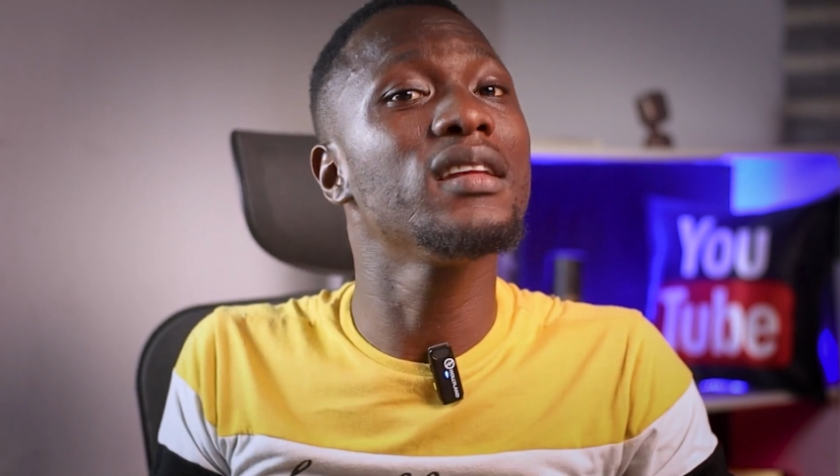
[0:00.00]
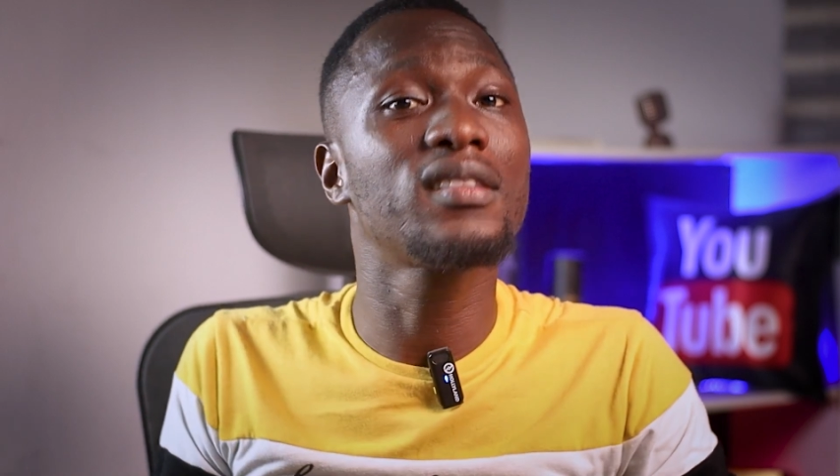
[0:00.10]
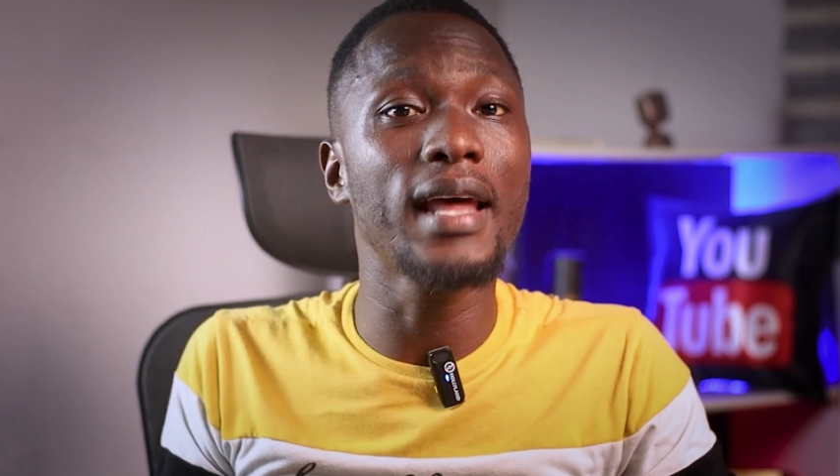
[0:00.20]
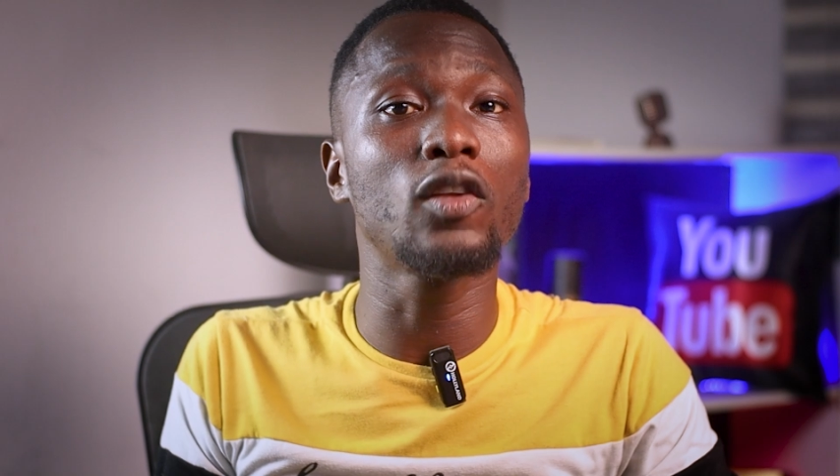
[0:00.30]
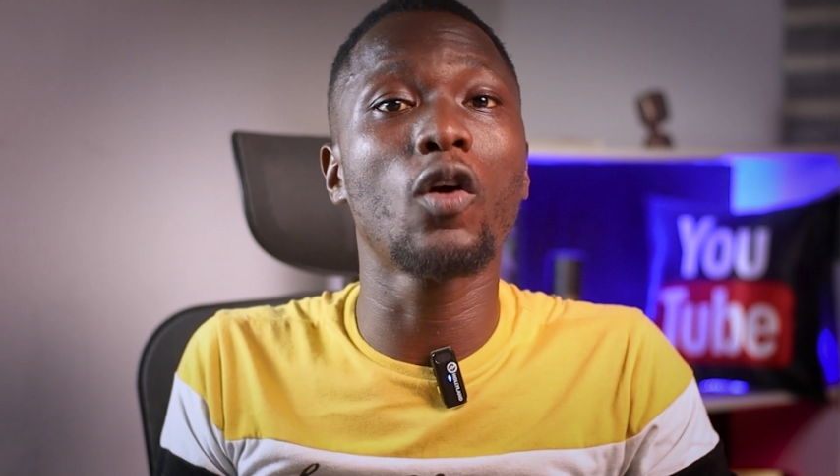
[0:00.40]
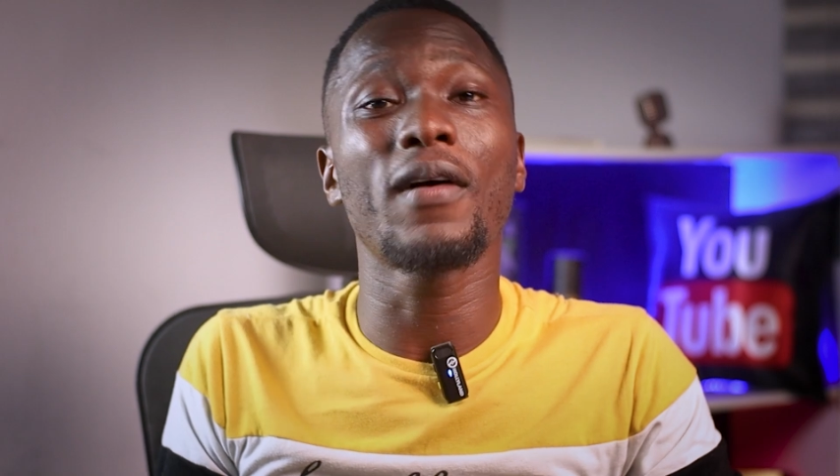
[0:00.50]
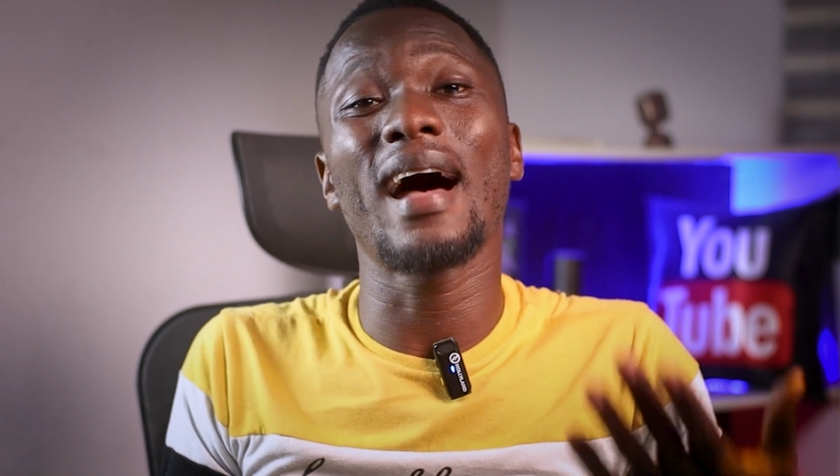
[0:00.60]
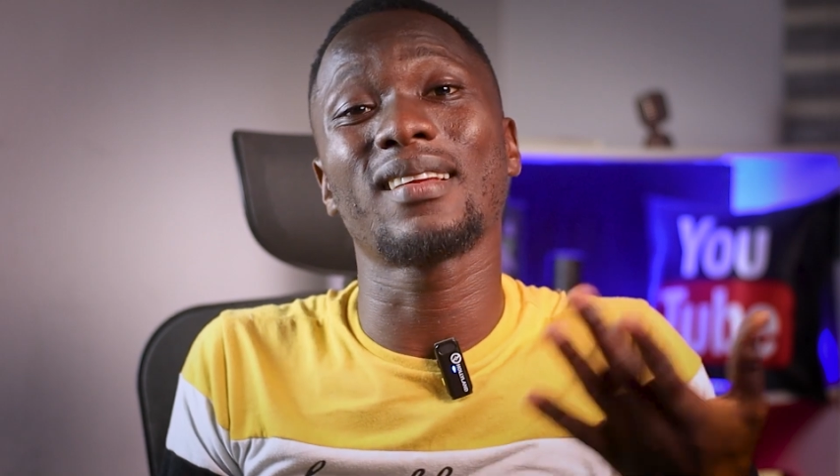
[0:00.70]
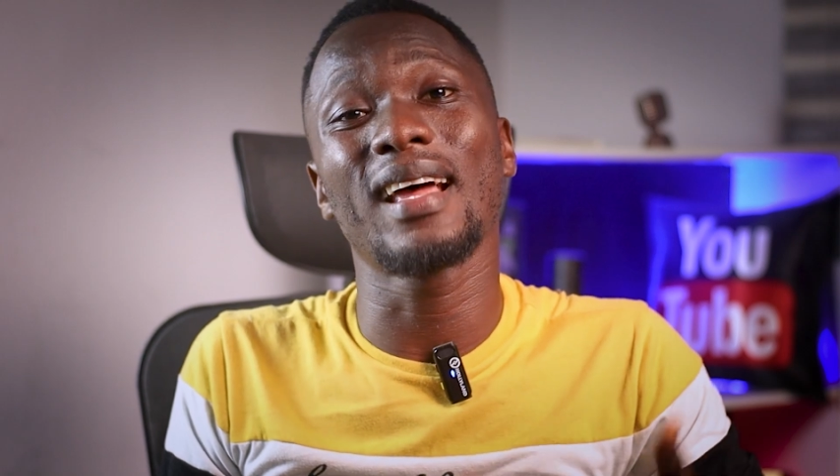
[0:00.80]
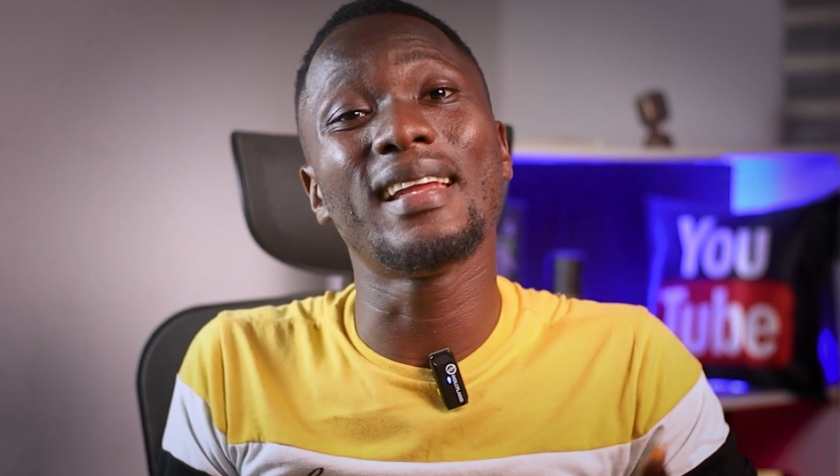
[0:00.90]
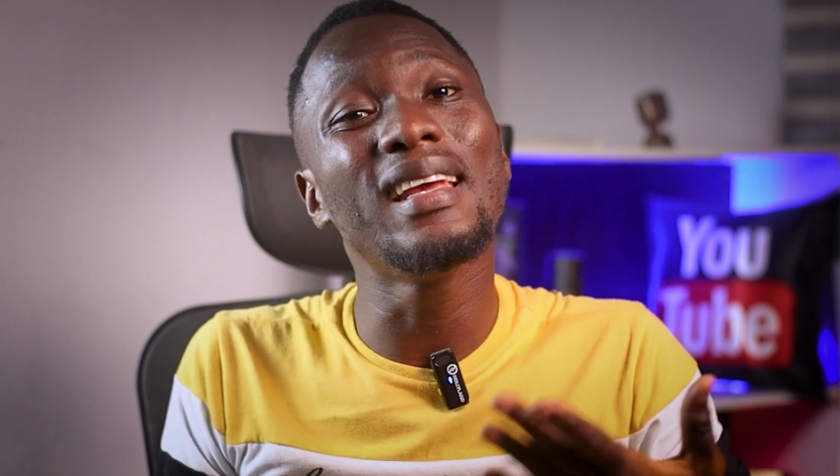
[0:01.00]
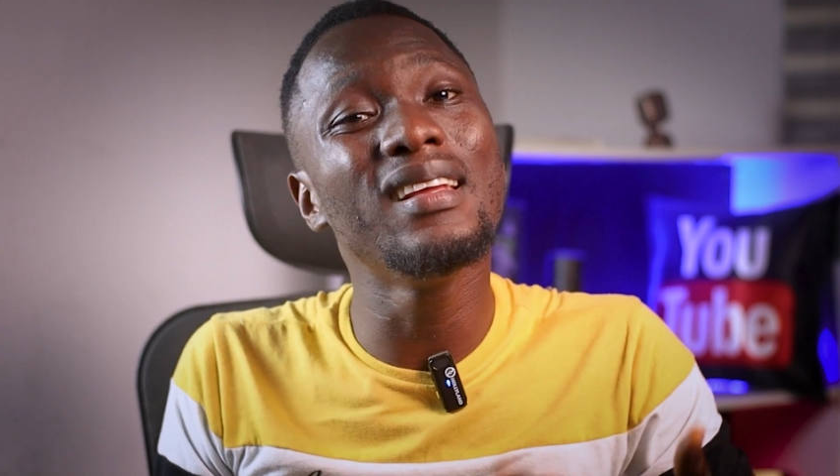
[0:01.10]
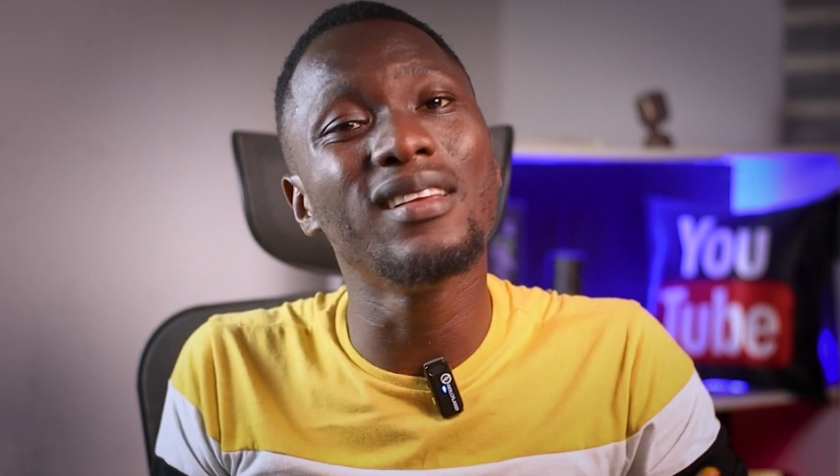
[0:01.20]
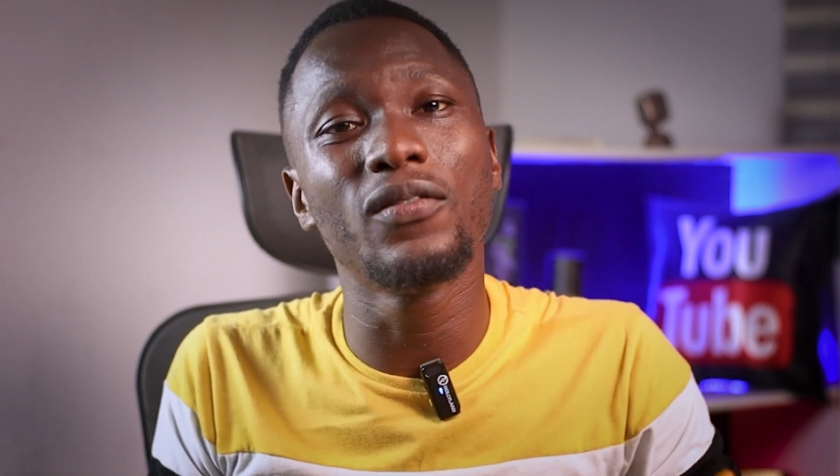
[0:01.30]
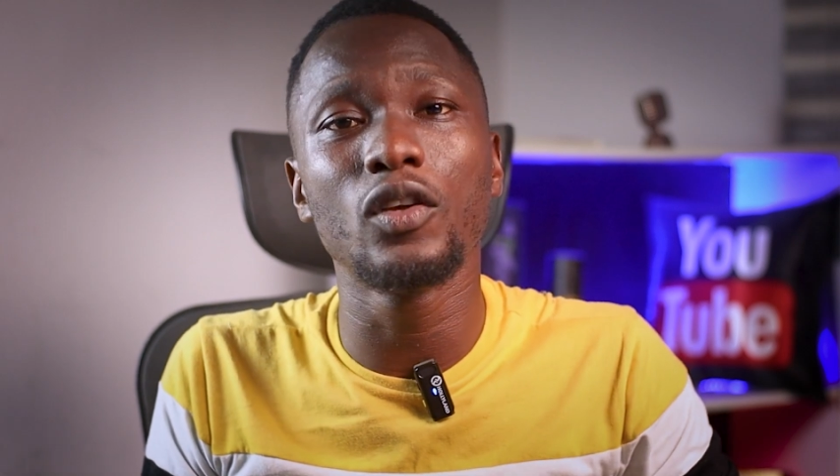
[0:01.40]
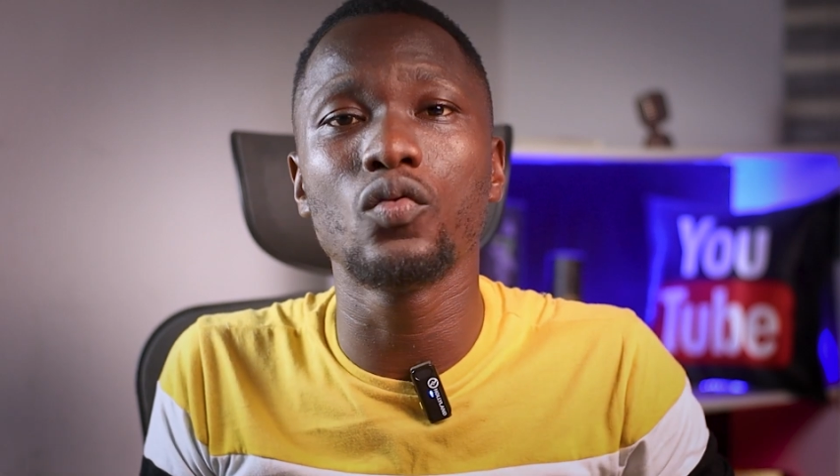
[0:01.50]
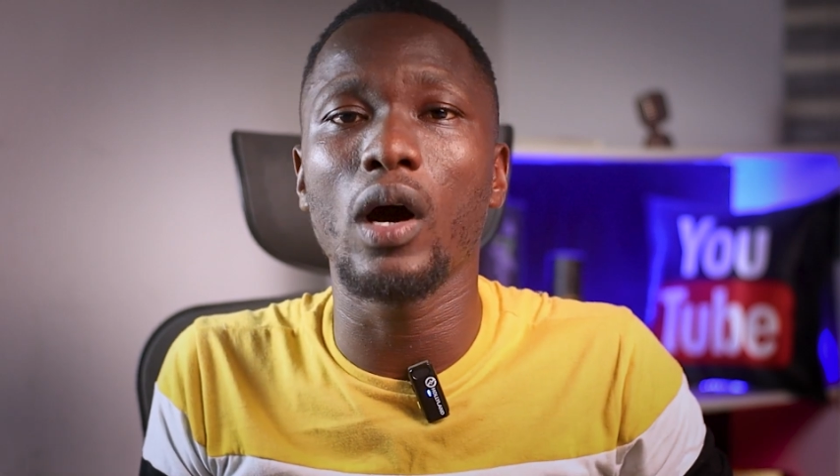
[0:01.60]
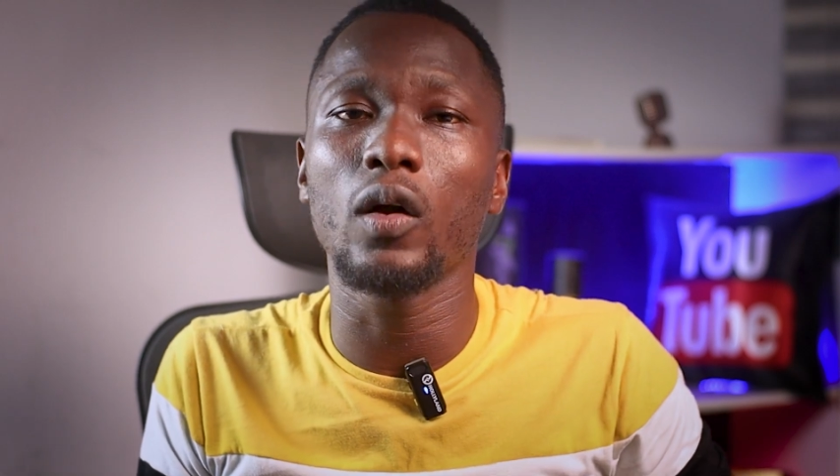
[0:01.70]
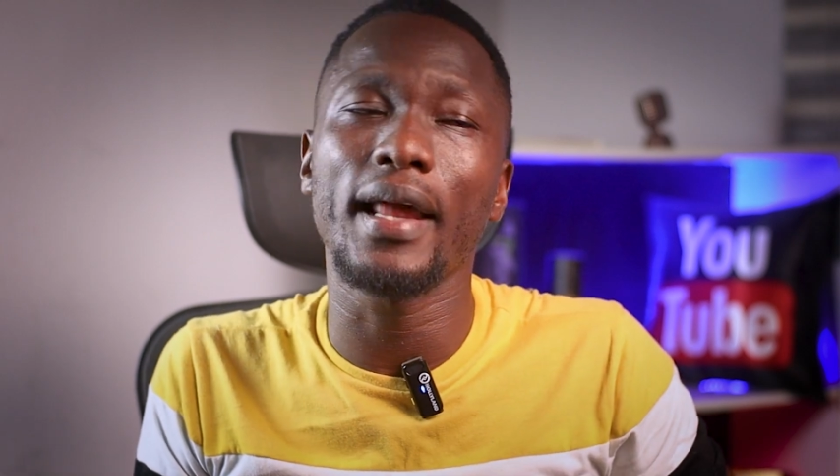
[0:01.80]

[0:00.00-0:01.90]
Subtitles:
instead of as an individual.